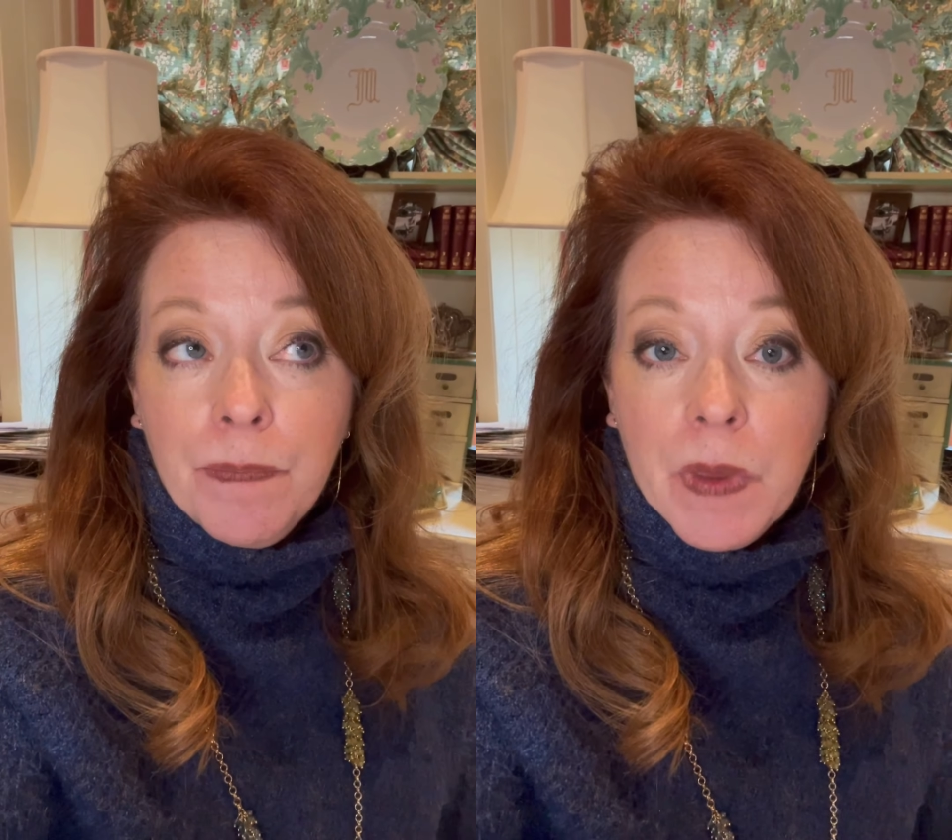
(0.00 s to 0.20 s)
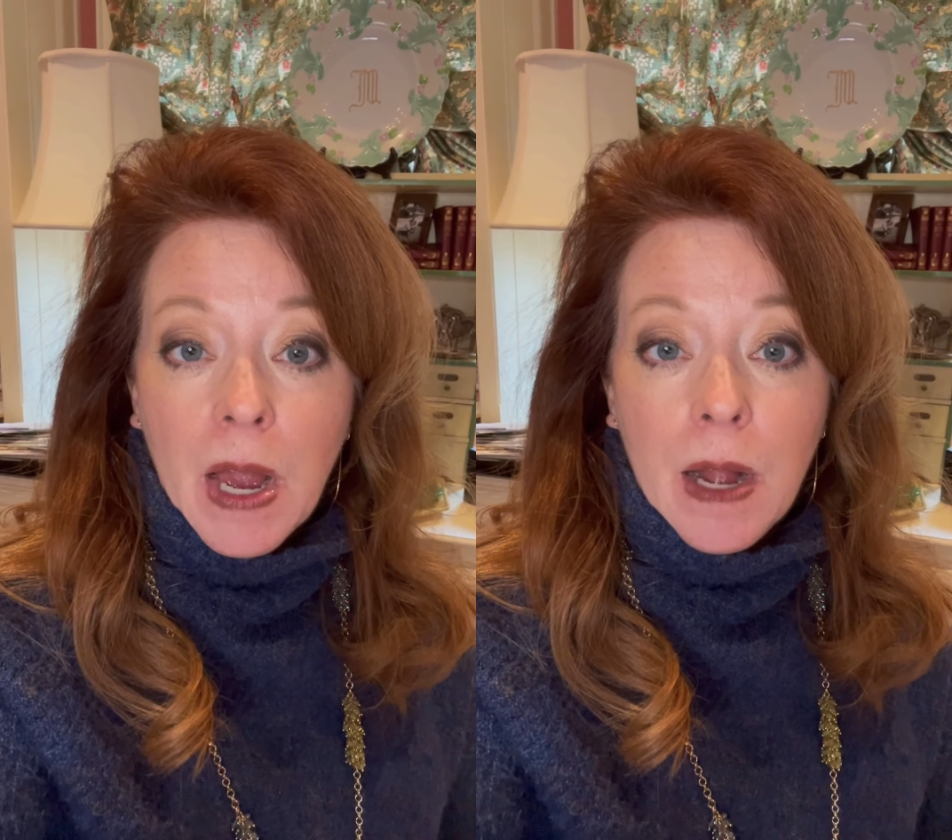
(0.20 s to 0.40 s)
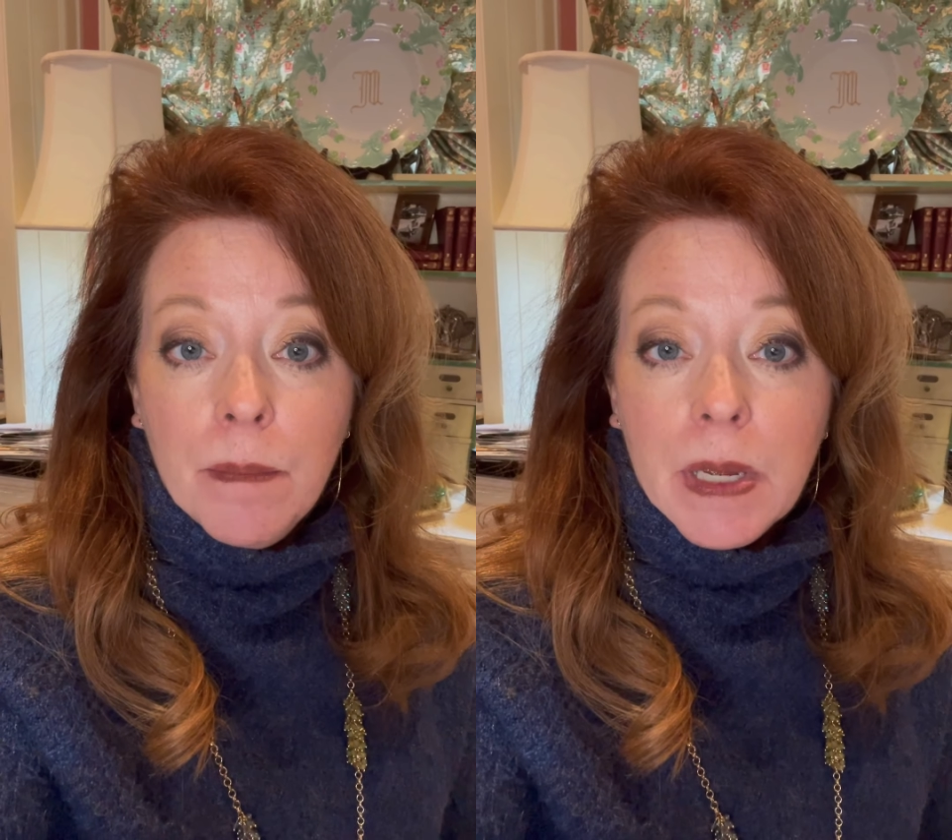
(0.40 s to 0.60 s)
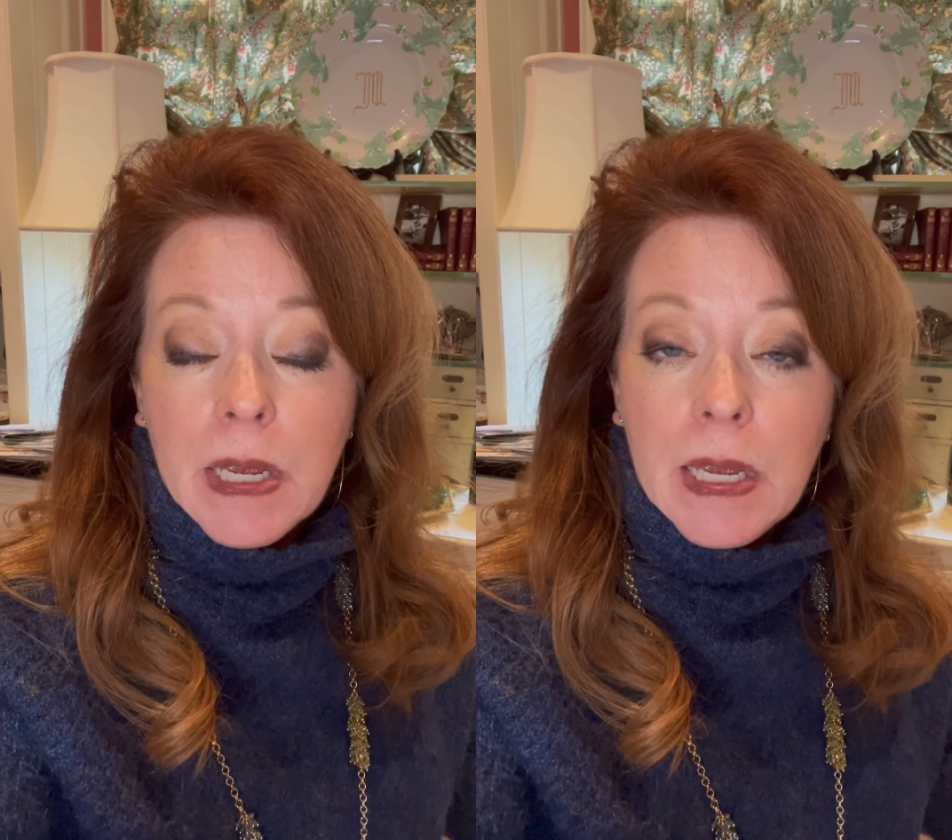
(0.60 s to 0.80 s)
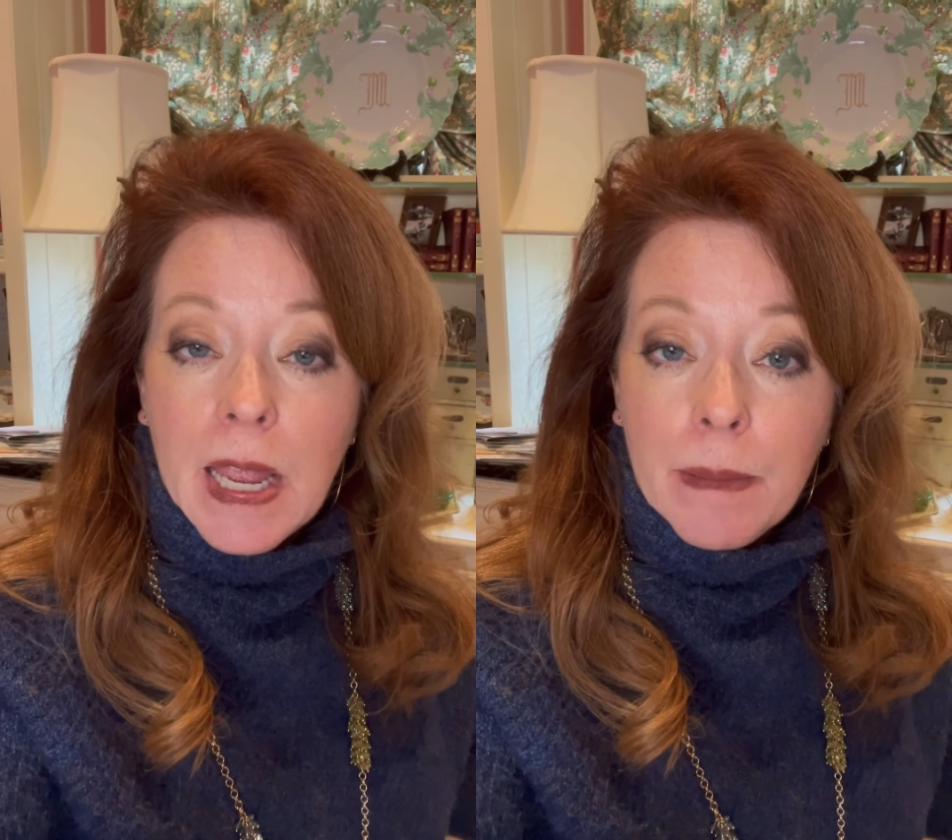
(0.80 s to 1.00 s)
And
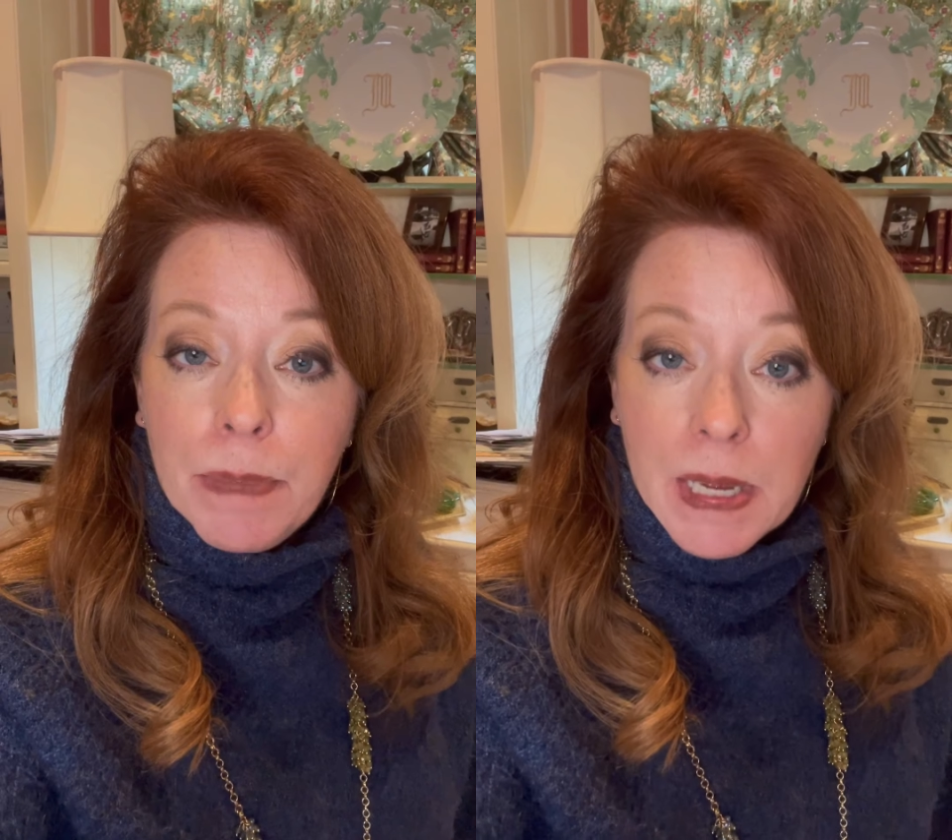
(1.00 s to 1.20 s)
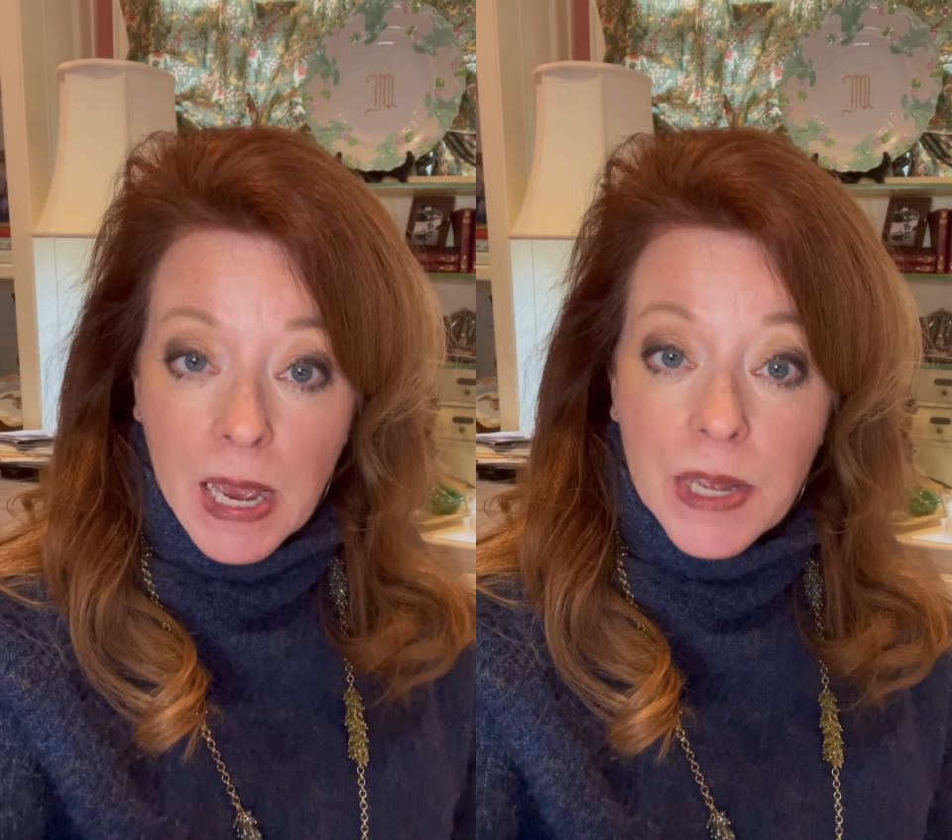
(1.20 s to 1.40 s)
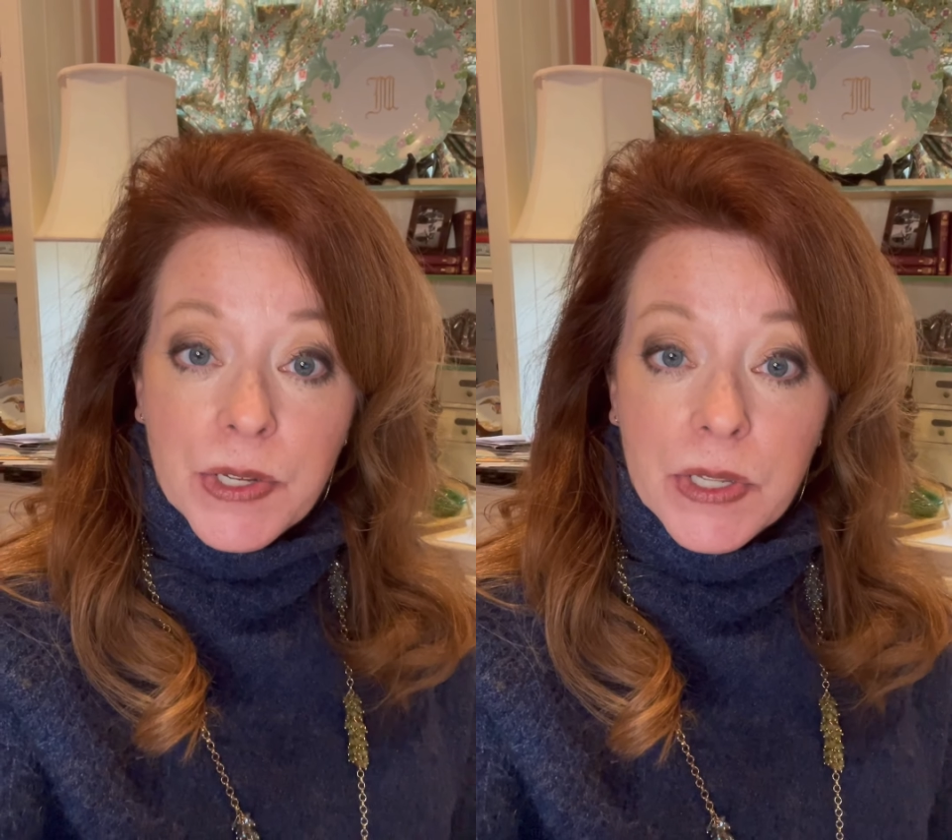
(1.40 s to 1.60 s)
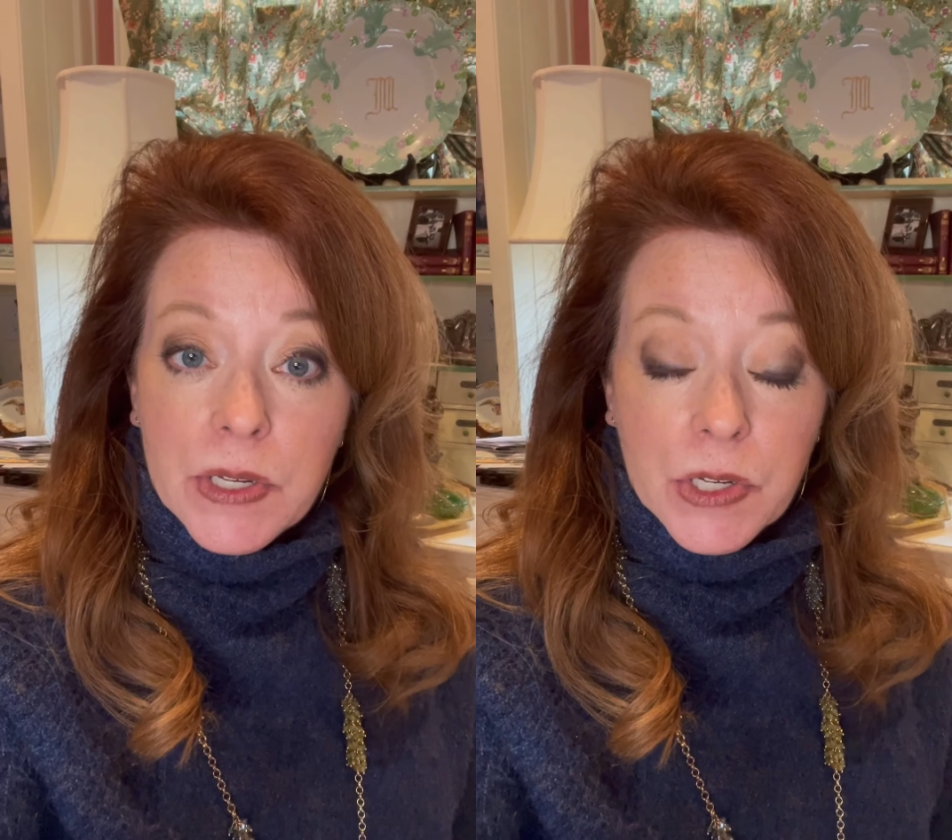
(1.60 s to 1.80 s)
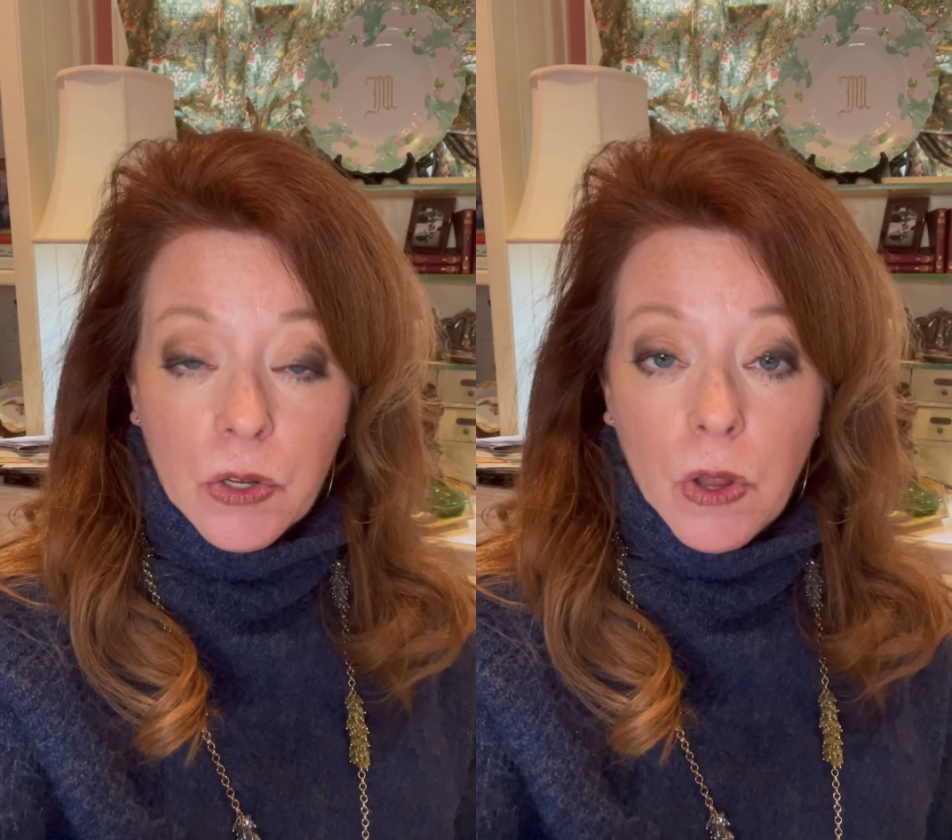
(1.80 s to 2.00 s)
because
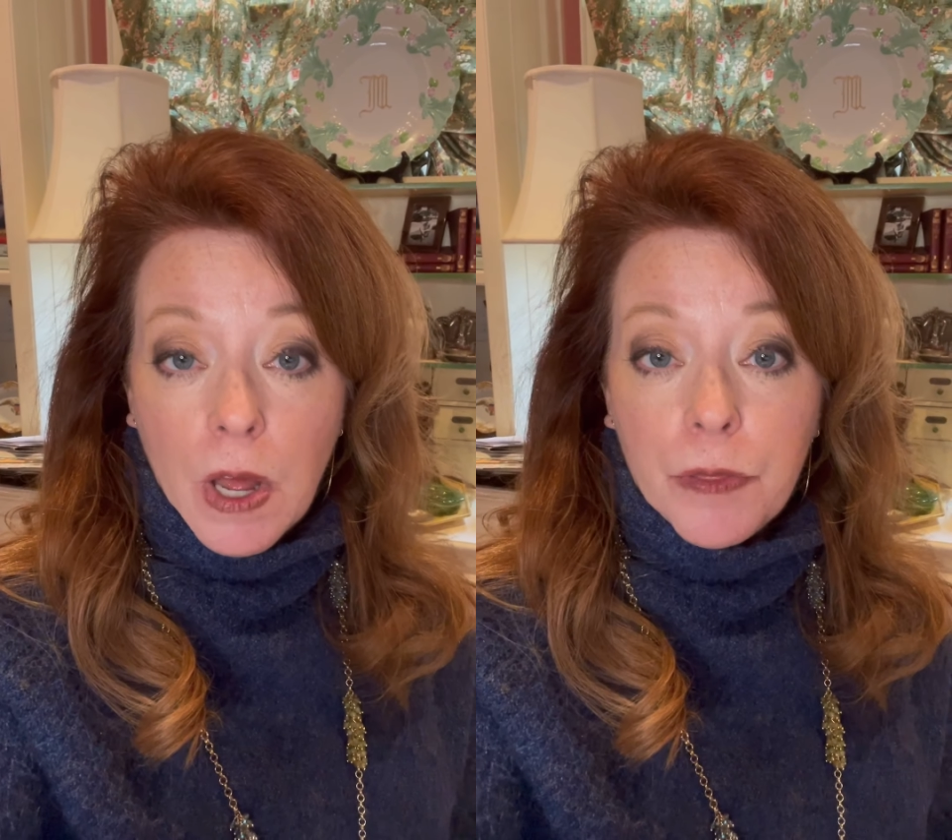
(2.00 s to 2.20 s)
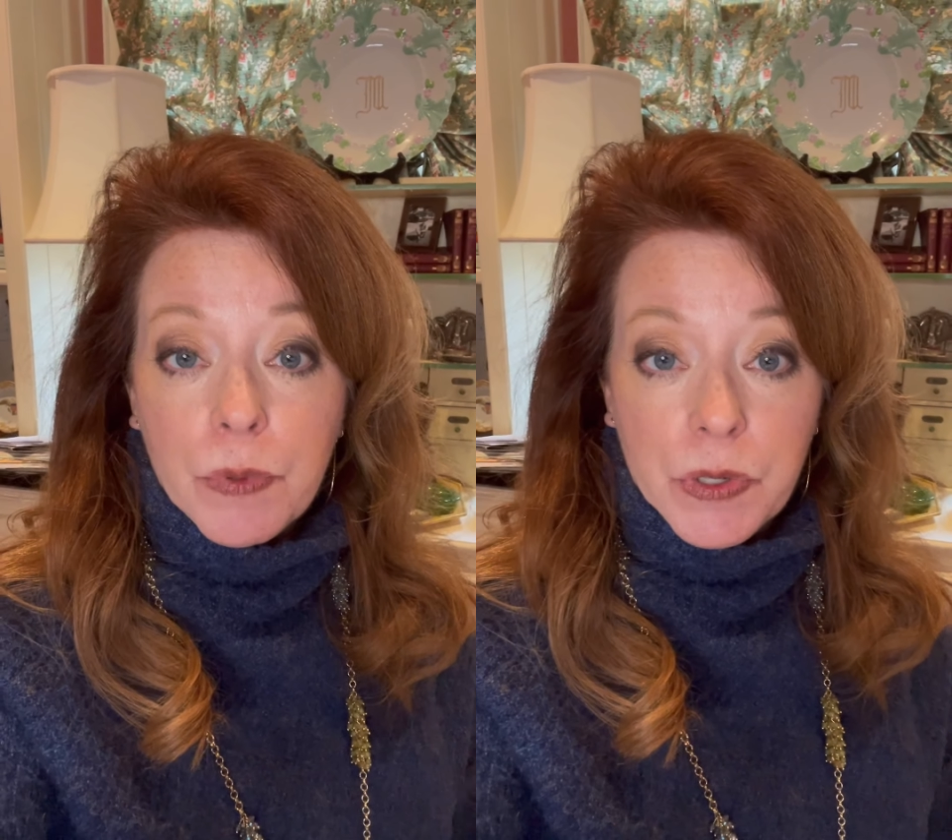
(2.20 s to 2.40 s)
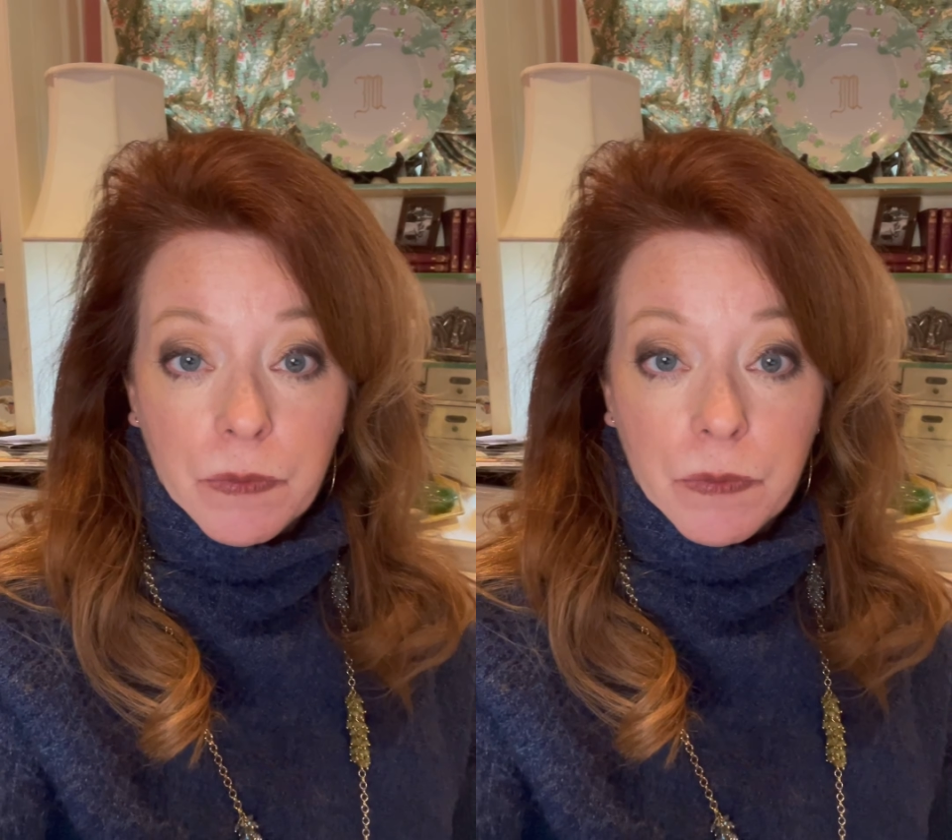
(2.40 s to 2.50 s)
this cloth was